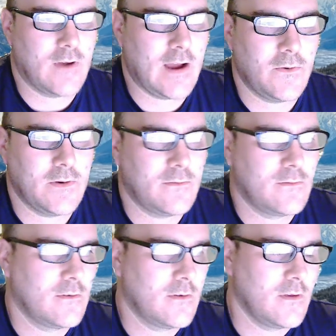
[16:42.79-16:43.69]
I would
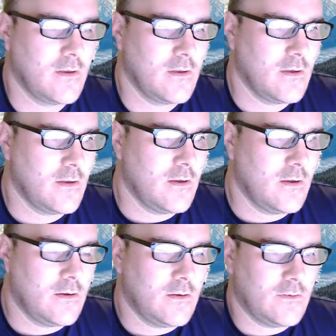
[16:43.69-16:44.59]

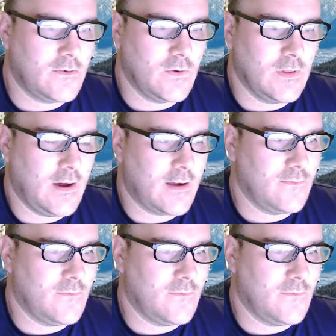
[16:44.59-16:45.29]
do a lot of